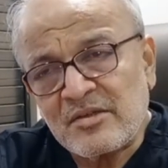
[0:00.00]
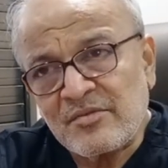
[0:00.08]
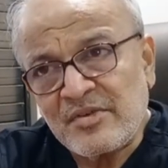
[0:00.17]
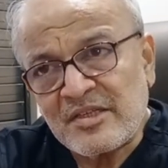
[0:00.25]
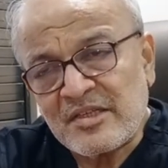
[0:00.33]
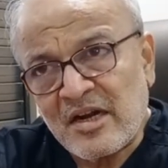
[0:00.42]

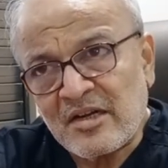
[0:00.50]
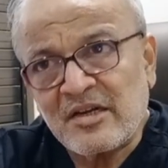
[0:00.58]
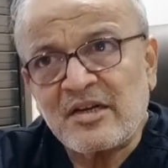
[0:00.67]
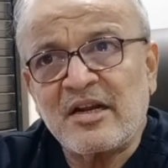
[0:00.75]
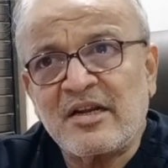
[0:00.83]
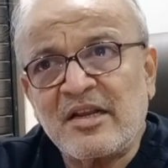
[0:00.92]
we
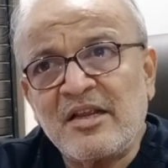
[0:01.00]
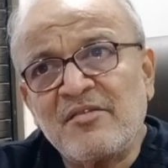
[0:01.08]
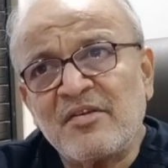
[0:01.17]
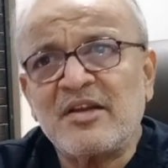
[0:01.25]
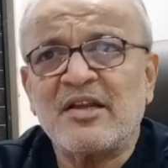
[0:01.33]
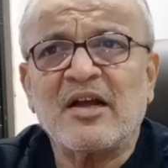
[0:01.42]
started getting
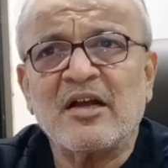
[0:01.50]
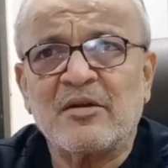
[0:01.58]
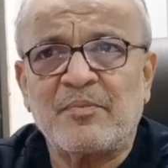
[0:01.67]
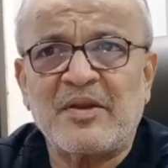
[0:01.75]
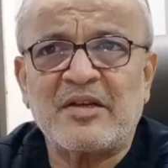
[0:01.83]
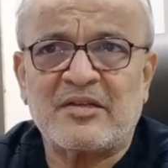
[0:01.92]
even younger
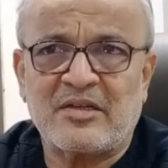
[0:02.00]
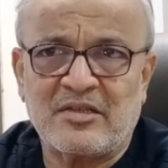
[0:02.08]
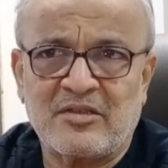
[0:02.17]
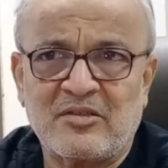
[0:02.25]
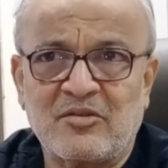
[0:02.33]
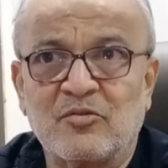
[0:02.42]

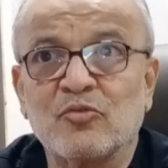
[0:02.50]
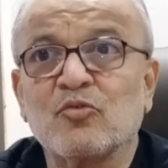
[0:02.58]
patients.